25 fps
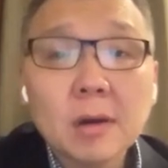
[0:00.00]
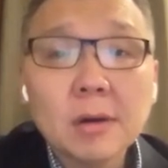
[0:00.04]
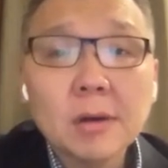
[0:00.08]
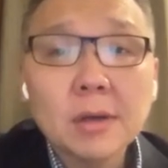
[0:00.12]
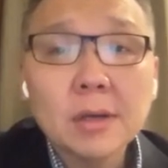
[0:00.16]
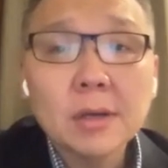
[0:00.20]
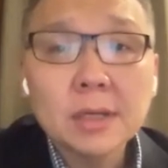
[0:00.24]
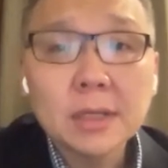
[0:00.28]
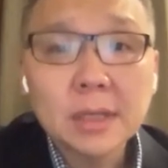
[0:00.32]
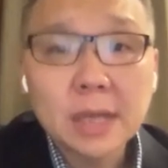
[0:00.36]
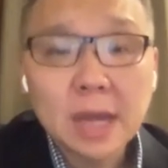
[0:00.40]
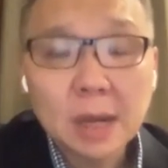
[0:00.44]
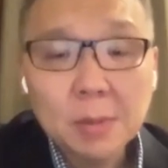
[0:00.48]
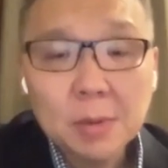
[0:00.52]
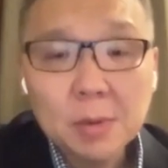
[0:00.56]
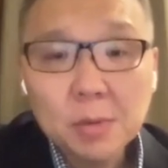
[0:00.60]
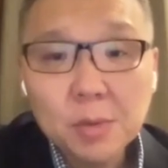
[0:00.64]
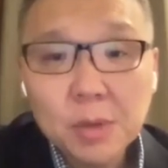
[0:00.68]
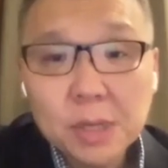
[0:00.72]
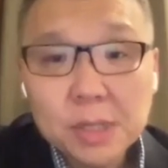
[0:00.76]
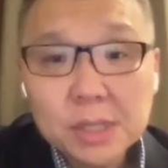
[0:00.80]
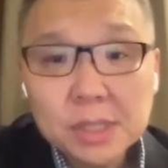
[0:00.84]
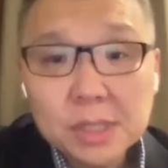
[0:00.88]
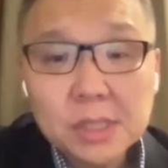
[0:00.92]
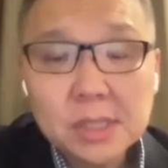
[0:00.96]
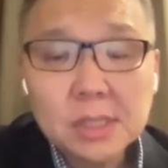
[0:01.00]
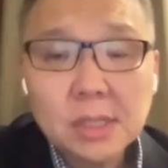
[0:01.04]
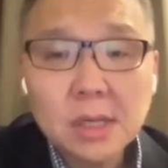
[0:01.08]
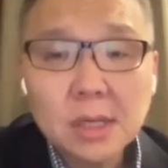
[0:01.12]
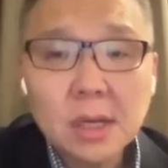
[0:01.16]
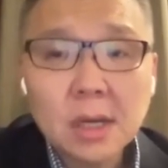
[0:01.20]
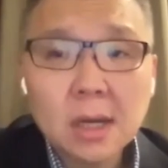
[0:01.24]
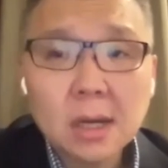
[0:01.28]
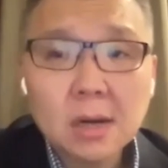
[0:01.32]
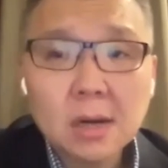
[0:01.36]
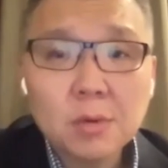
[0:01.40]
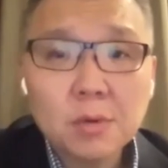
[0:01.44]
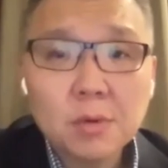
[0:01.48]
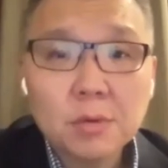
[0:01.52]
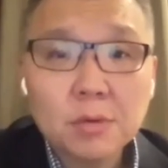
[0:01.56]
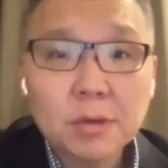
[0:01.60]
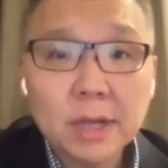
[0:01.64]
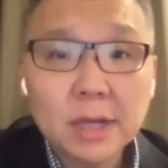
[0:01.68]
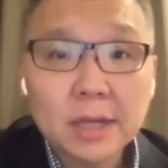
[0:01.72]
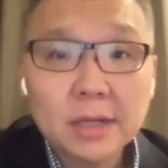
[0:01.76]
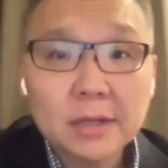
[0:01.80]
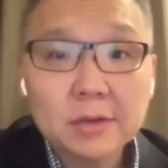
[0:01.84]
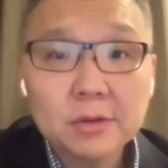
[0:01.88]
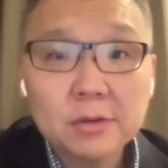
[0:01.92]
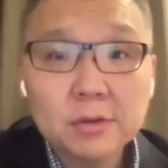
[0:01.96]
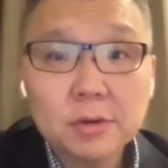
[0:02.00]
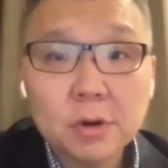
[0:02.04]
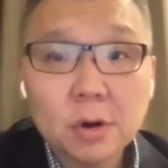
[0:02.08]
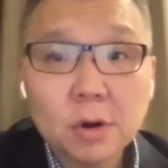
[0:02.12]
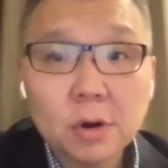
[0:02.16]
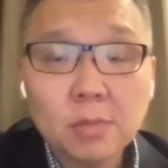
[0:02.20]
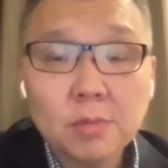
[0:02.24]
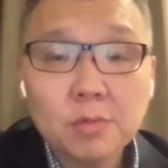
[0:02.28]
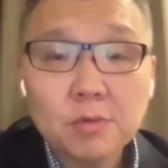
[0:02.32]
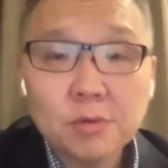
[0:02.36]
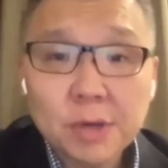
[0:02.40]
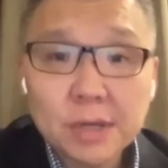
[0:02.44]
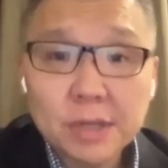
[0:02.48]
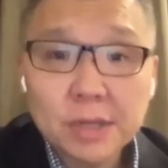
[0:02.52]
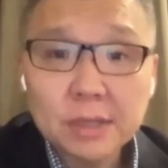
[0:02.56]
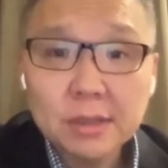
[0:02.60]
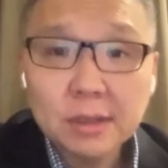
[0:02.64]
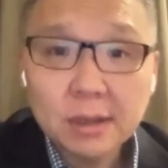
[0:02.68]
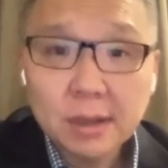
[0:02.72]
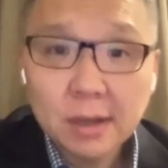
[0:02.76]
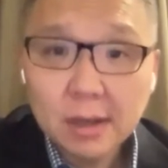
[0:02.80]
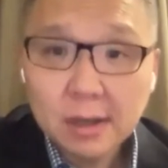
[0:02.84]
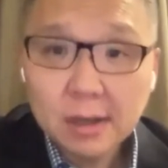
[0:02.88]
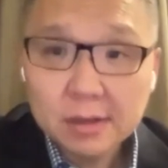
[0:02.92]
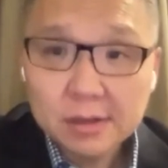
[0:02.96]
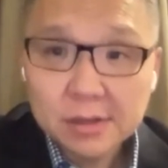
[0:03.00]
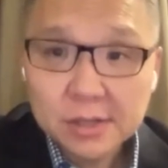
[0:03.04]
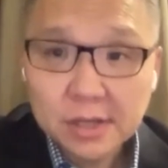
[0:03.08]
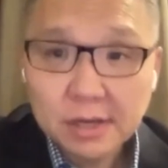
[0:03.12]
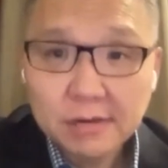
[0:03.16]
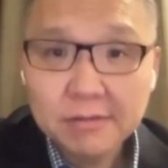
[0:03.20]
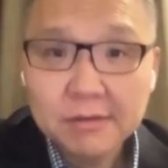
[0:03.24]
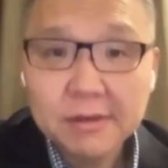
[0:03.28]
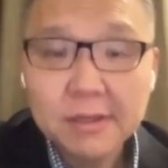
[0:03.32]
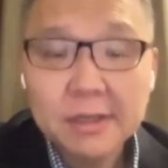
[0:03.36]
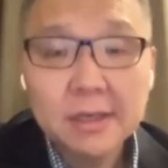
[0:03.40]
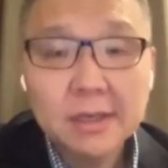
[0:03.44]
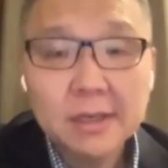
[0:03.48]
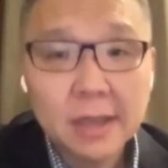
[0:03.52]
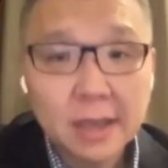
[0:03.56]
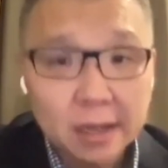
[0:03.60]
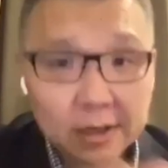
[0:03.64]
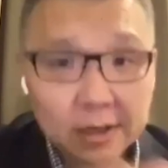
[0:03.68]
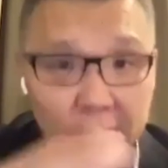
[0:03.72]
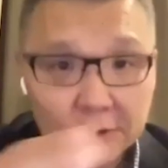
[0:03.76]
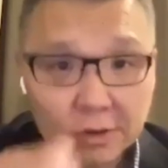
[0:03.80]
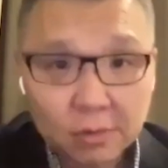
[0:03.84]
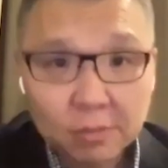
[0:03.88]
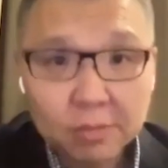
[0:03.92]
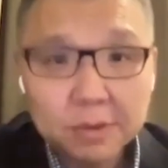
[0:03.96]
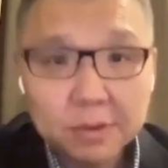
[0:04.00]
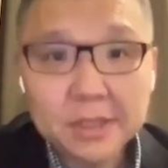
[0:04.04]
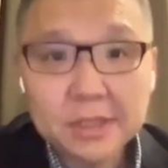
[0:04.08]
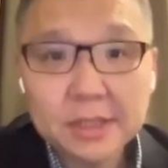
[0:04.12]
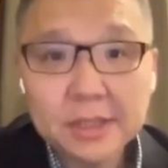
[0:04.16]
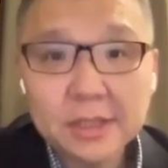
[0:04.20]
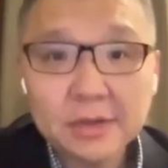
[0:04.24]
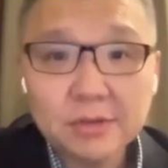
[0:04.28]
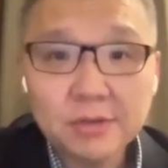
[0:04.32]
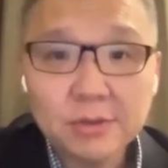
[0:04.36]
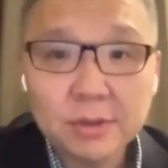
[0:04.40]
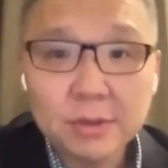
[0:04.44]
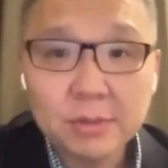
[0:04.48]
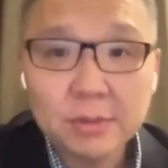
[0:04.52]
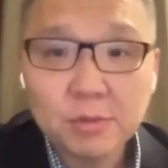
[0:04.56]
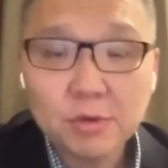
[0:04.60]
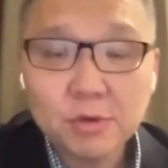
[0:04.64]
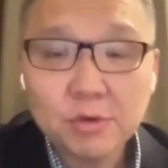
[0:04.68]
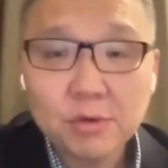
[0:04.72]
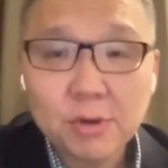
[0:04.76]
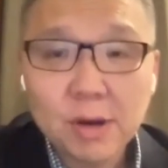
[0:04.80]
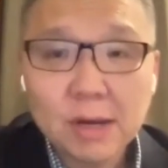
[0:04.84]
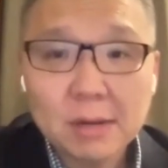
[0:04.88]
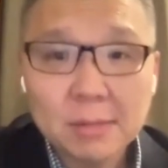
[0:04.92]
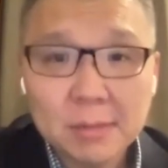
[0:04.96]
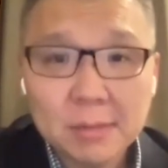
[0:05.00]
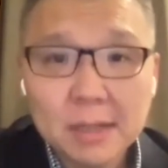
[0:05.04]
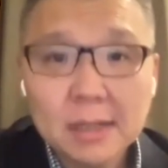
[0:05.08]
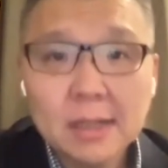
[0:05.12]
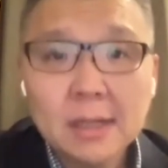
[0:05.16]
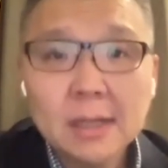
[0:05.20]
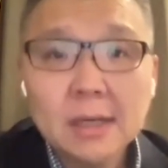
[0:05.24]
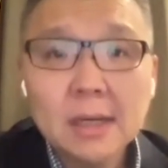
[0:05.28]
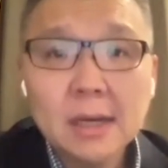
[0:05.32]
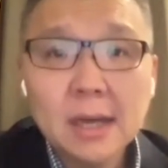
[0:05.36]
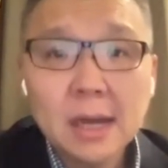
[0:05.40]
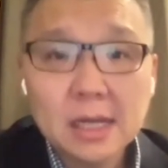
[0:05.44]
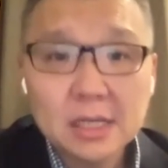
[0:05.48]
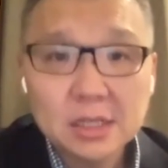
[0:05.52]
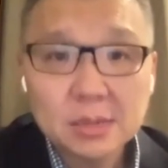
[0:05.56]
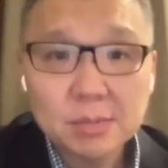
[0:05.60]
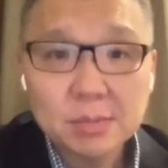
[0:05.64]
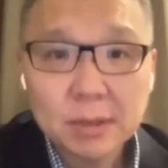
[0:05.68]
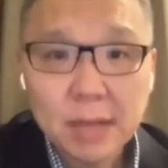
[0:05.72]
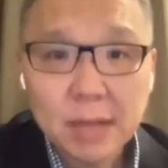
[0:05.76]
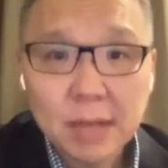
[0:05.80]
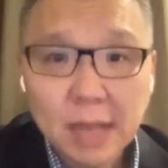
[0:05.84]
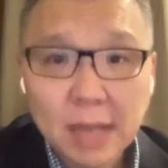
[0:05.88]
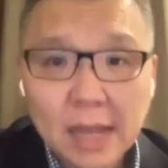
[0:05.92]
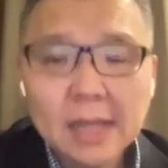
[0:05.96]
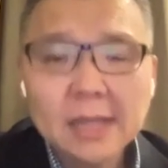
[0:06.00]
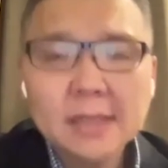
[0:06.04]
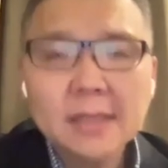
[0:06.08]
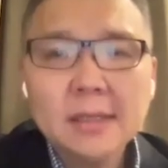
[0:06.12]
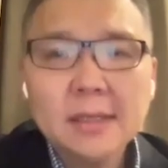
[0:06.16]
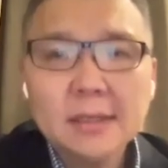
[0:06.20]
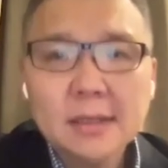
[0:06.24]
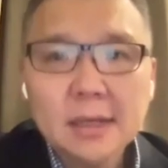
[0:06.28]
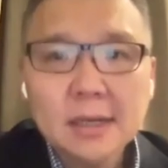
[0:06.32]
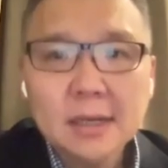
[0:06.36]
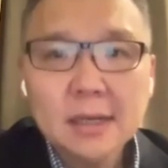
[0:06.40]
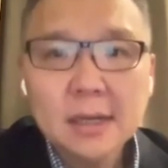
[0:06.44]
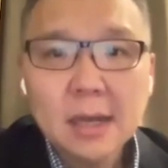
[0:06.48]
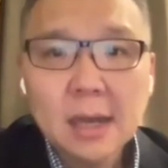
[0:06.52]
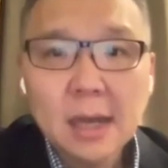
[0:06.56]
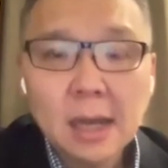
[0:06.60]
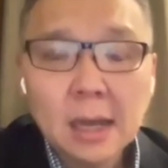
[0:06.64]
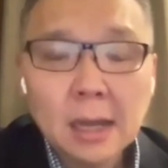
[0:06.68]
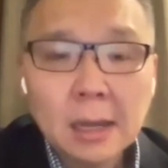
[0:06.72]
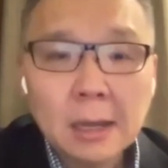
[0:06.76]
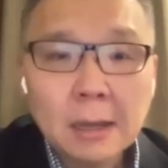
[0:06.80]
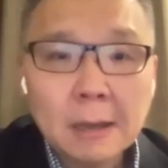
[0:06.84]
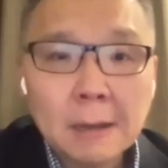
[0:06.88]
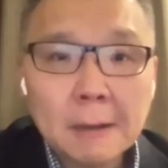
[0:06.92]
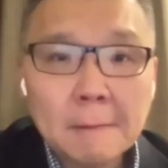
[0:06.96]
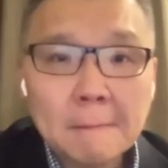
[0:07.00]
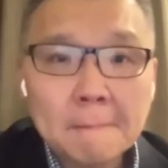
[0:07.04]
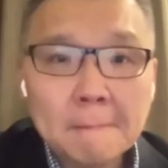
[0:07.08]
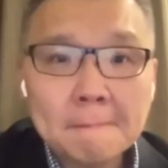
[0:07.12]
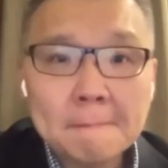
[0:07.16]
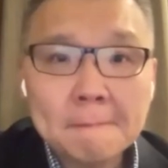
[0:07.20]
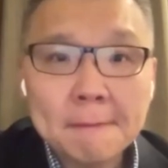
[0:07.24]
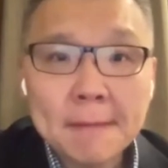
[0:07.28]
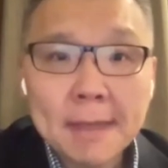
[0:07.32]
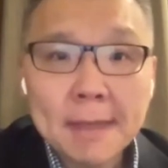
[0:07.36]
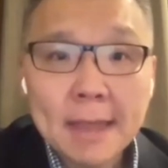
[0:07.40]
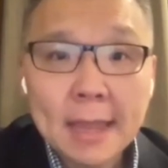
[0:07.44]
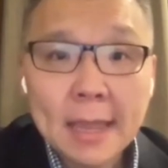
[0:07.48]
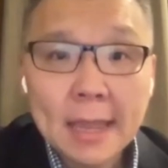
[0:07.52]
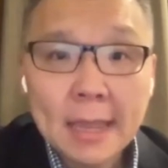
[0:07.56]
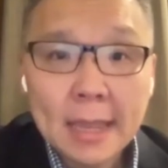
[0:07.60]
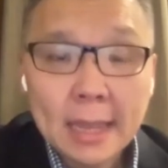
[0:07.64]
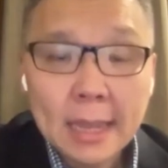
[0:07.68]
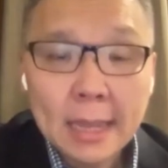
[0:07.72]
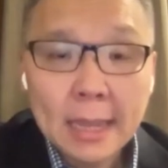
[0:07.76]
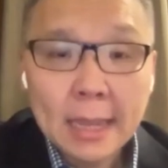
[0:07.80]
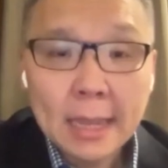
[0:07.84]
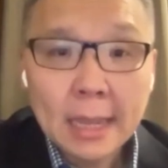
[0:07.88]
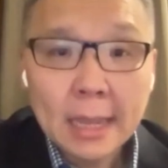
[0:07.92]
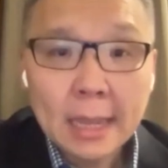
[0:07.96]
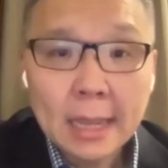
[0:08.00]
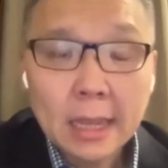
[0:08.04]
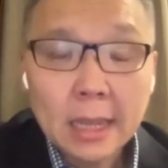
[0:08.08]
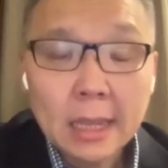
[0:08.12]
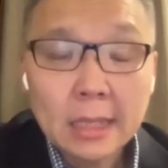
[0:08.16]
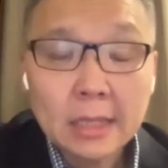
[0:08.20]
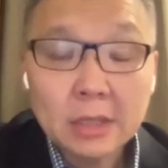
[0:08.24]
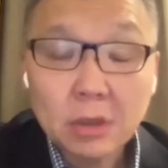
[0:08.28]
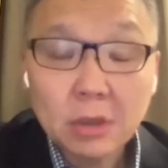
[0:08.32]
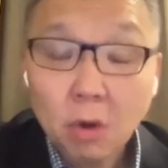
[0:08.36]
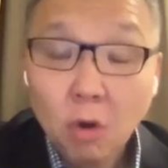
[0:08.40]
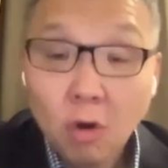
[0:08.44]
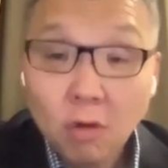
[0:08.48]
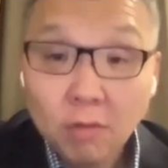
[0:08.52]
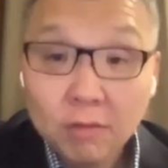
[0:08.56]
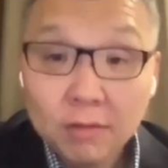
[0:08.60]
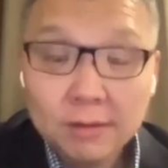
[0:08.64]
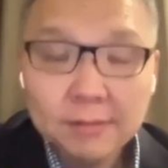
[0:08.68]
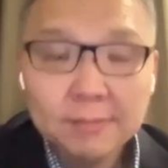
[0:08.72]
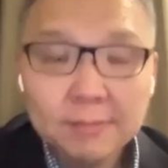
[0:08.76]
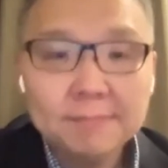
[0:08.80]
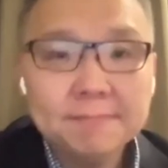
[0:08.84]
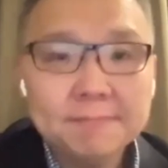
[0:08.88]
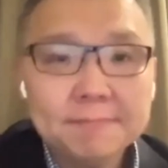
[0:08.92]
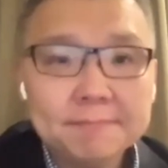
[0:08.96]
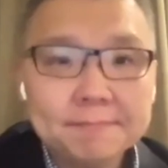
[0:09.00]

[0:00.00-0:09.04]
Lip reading: In coming weeks, we would like to operate safely and complete the drilling program as planned at the oval.